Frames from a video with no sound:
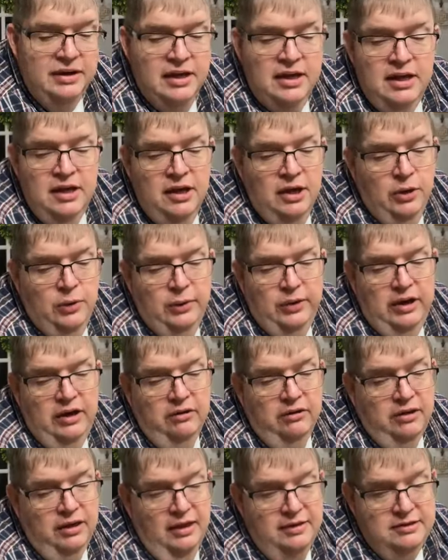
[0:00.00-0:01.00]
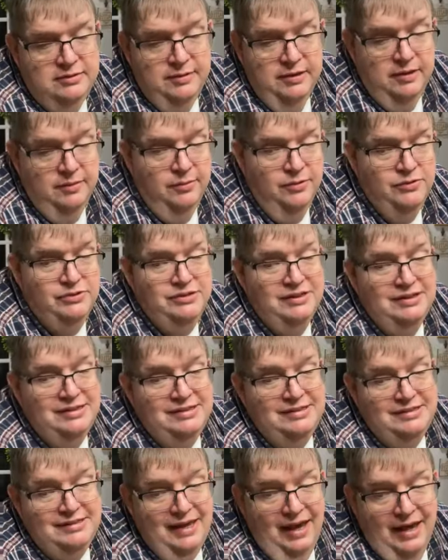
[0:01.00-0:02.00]
And we don't claim to be the
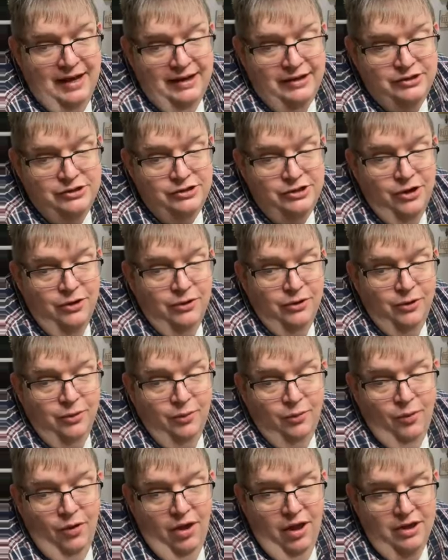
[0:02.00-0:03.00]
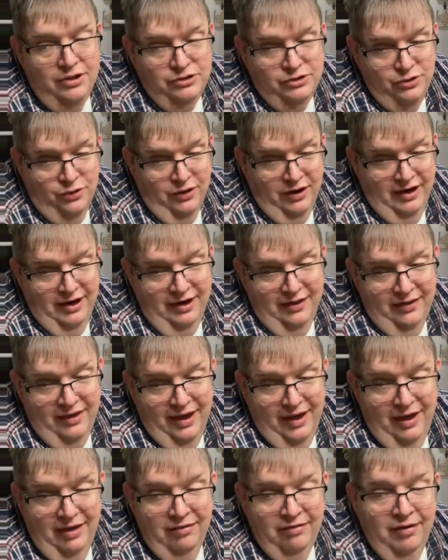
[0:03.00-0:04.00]
most exciting show you'll watch or
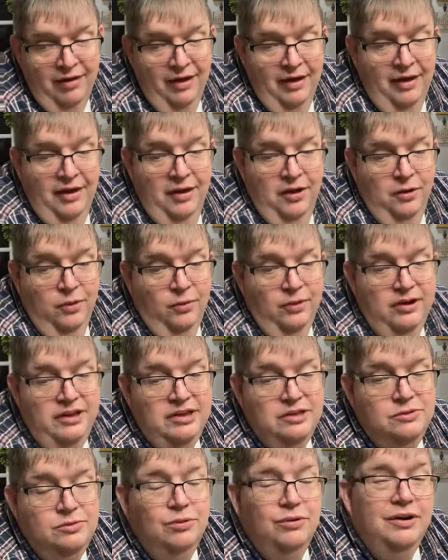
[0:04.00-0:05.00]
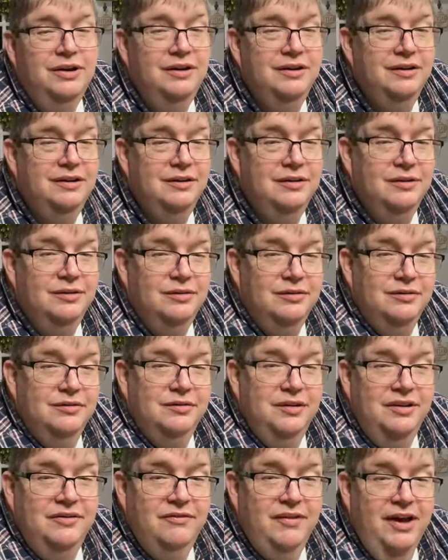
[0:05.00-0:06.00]
any of that. We just want to
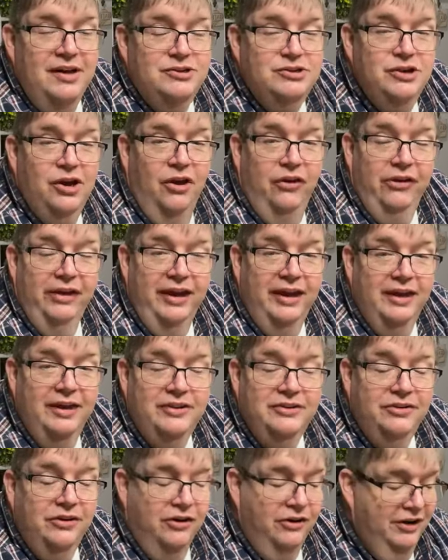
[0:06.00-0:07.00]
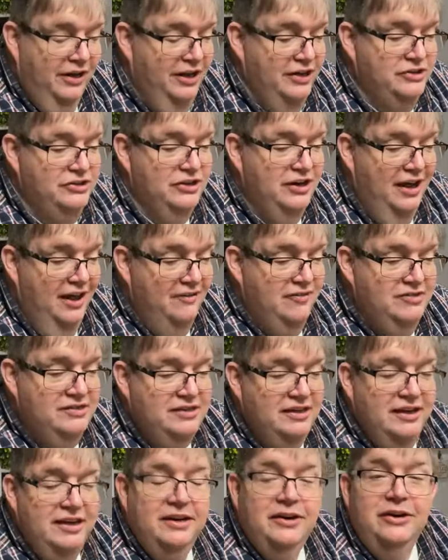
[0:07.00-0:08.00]
invite y'all in to our kitchen,
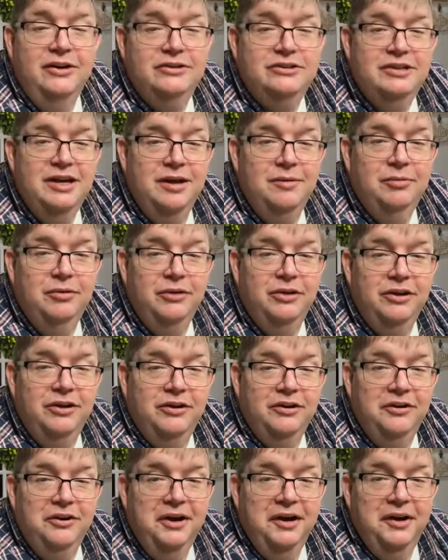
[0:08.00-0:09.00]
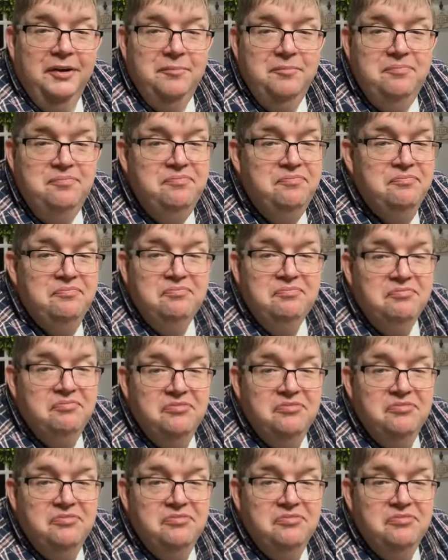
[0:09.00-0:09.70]
have a seat at our table here, and